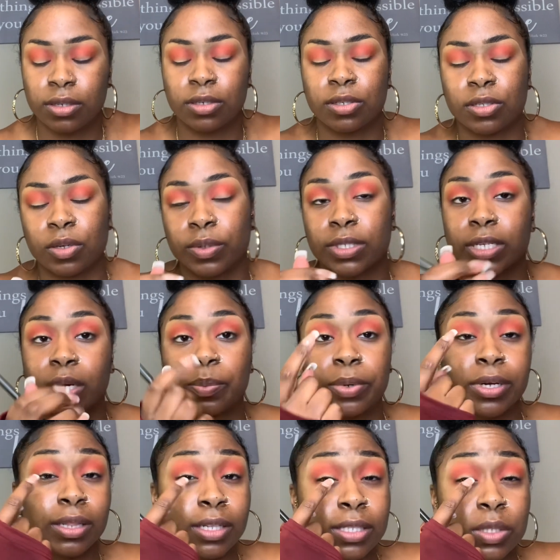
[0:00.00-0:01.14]
So instead of
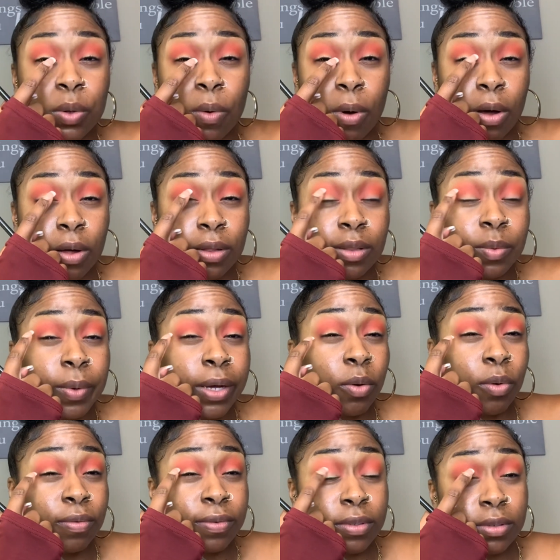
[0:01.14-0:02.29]
putting this all the way
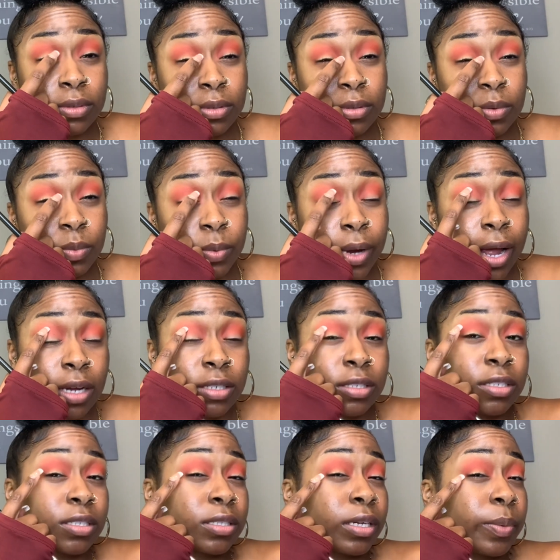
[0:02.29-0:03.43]
over, we're actually
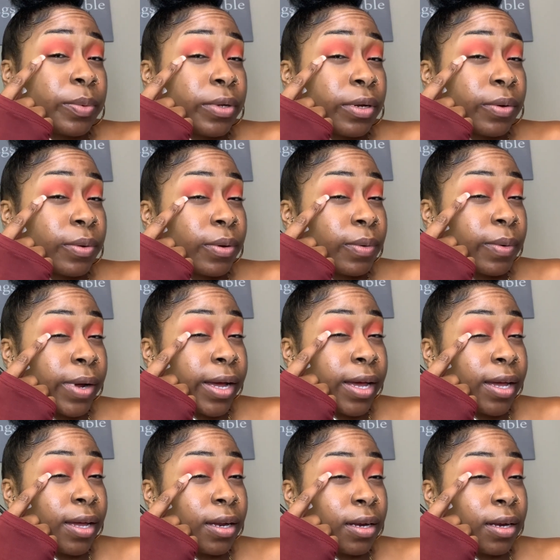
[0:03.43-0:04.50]
just gonna put it right